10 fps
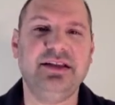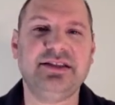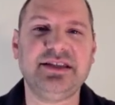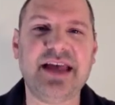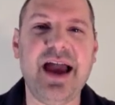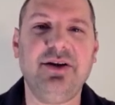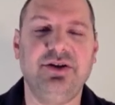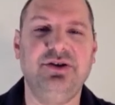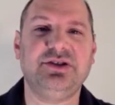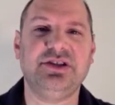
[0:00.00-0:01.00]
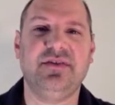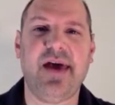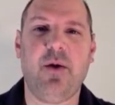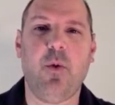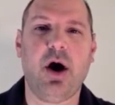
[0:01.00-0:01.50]
societal uses of
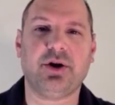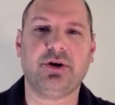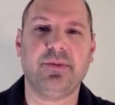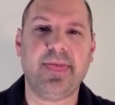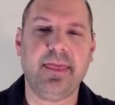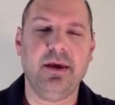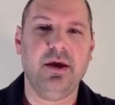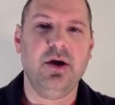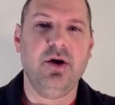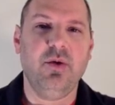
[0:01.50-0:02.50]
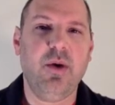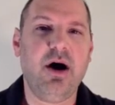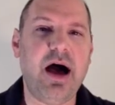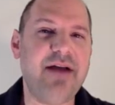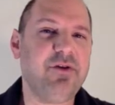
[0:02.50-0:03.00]
that water.
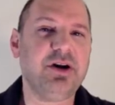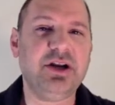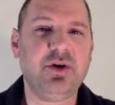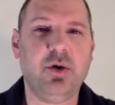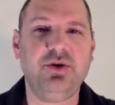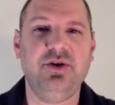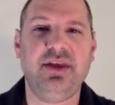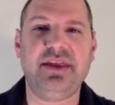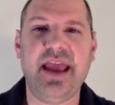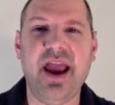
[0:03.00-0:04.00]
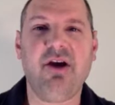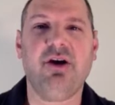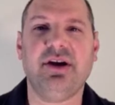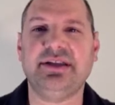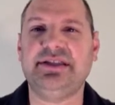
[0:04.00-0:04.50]
Well, I've already told you that the
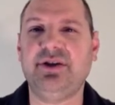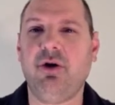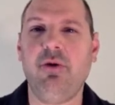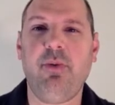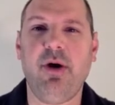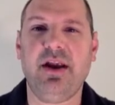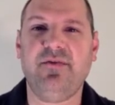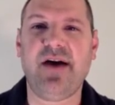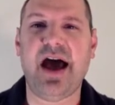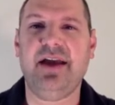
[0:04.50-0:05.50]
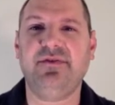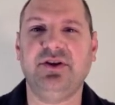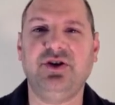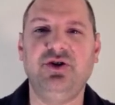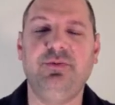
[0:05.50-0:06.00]
error is 0.5
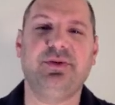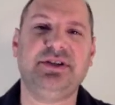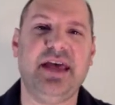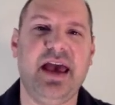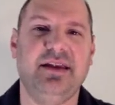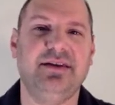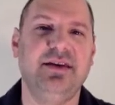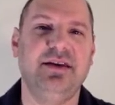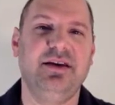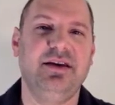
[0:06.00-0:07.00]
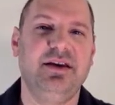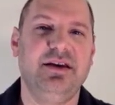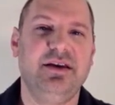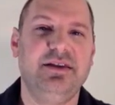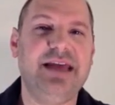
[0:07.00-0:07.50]
to 2%.
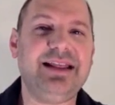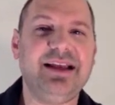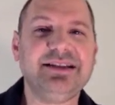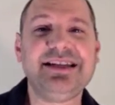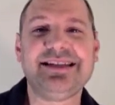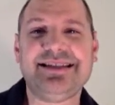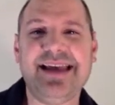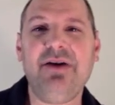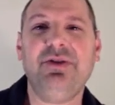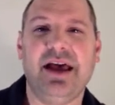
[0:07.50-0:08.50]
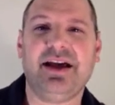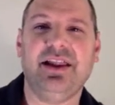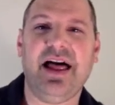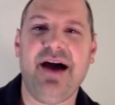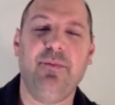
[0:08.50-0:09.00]
That doesn't sound like a lot